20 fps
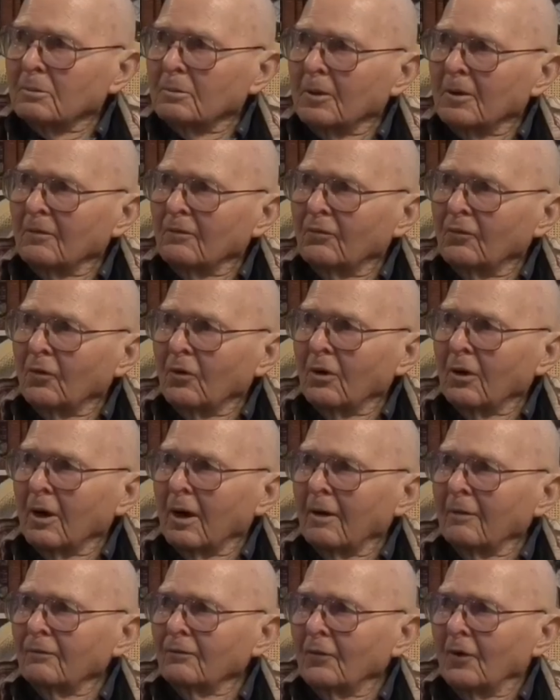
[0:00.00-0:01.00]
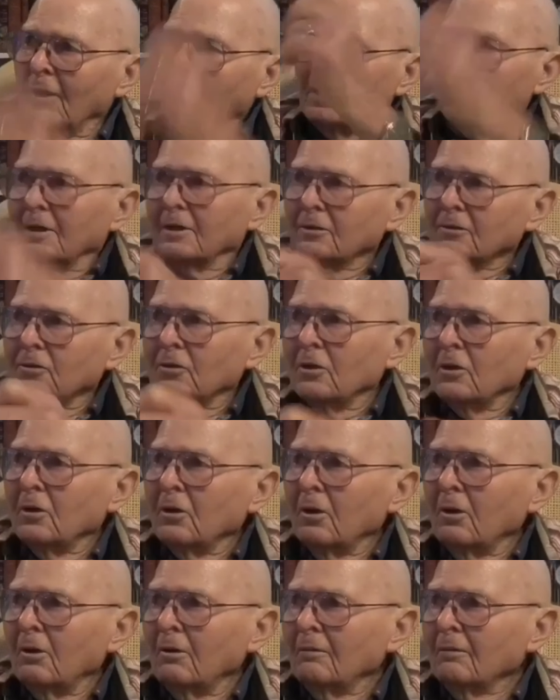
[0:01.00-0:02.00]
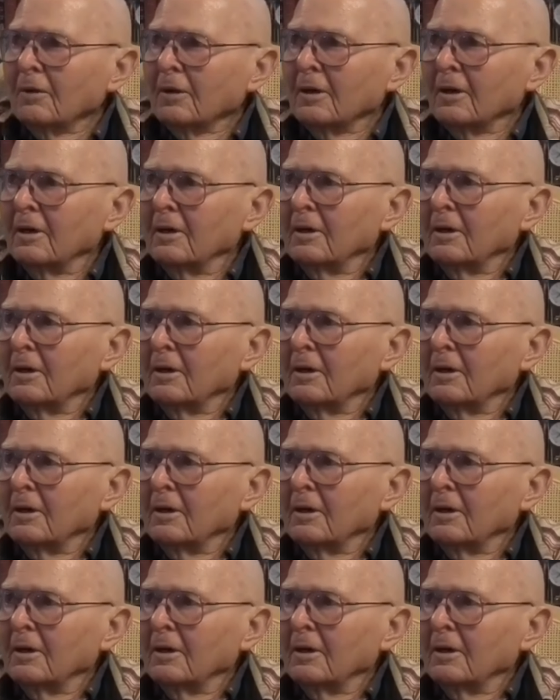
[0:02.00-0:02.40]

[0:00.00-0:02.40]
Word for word: before I finally took over,